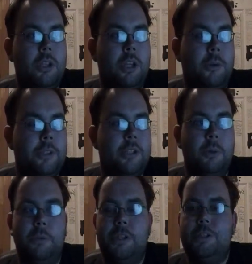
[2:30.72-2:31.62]
you know, he's
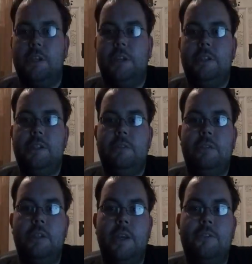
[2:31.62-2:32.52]
done what he's done. He
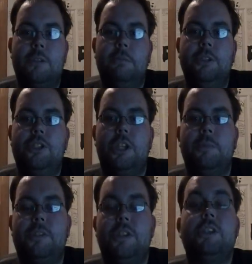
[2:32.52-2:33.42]
gave some
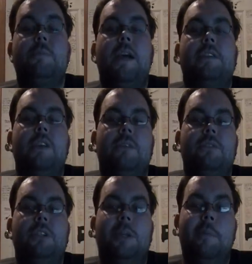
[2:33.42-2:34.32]
legitimacy to SmackDown
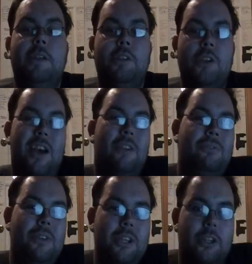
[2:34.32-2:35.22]
for a little bit, and you got to
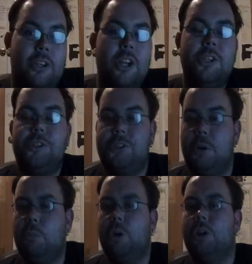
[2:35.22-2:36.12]
figure
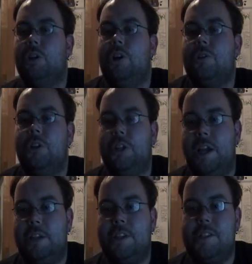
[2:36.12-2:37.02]
somewhere along the
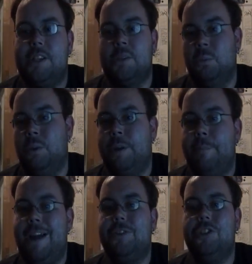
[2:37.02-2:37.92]
line, because he hasn't won a
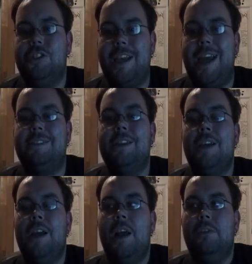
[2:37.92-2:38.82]
match yet,
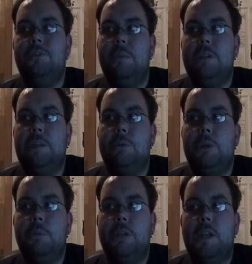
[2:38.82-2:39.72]

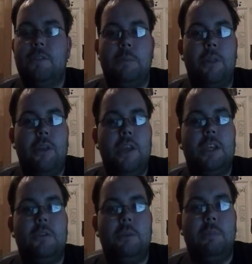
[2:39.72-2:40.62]
WWE would have given him a
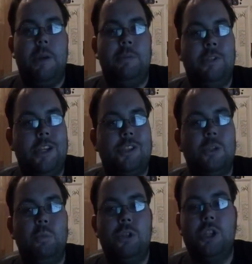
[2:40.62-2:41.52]
thank you. And my
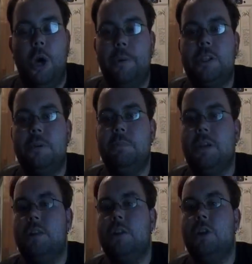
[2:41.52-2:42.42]
prediction was going to
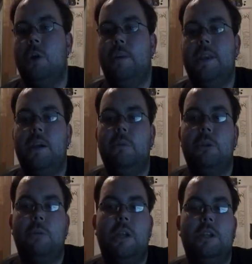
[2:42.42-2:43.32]
be that No Way Out
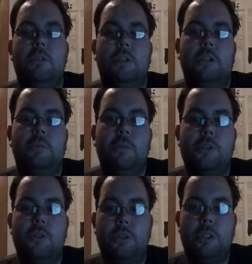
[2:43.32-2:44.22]
with Randy Orton
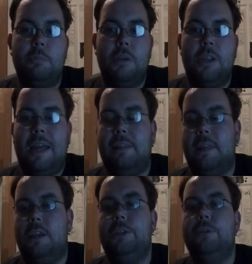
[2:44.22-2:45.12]
was going to be that
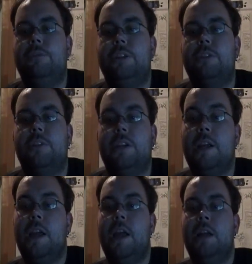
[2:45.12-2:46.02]
thank you
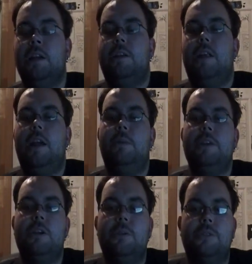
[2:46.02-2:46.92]
victory. Now
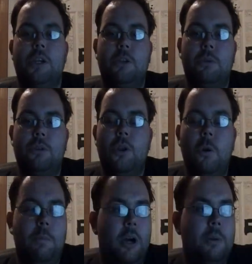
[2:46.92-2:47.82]
he goes out with
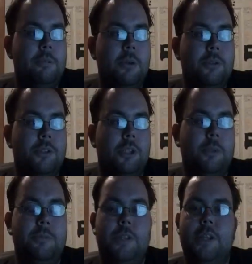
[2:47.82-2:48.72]
no pomp, no
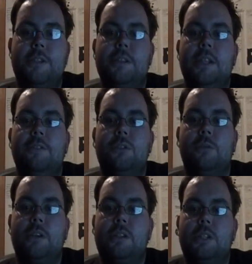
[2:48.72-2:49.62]
circumstance, leaves
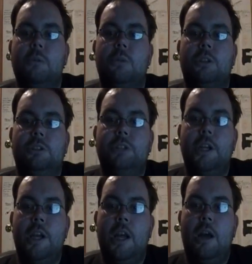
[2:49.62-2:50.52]
the wrestling world
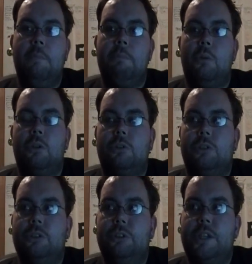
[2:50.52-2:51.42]
more
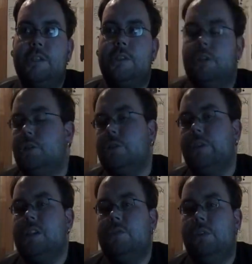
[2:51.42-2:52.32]
or less in a
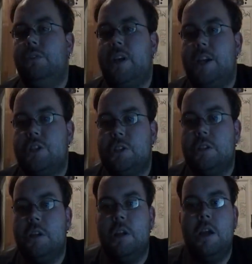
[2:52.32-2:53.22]
disgraceful
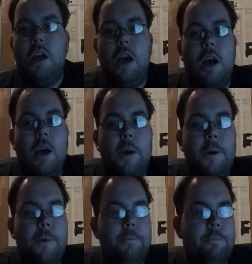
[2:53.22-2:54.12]
fashion.
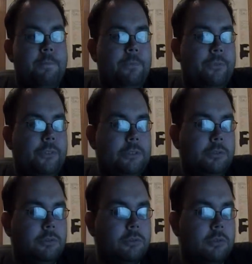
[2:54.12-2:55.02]
Um,
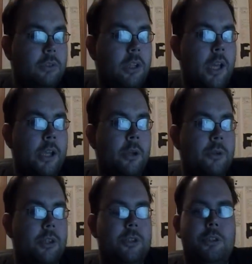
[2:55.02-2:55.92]
and
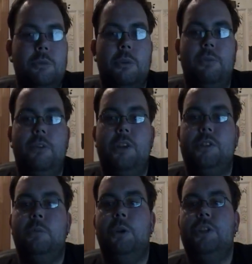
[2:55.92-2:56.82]
goes on to tour with
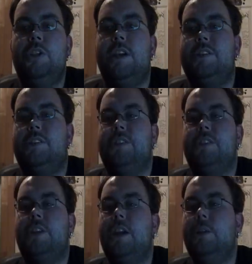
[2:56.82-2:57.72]
Fozzy, which, yes, is an
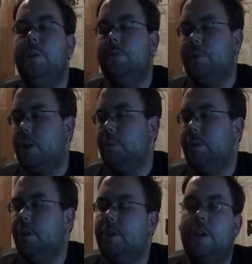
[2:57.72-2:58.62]
entirely different
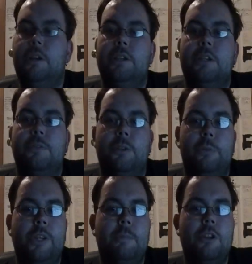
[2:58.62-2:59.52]
element, an entirely different
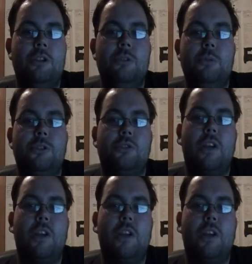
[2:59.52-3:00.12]
arena, but news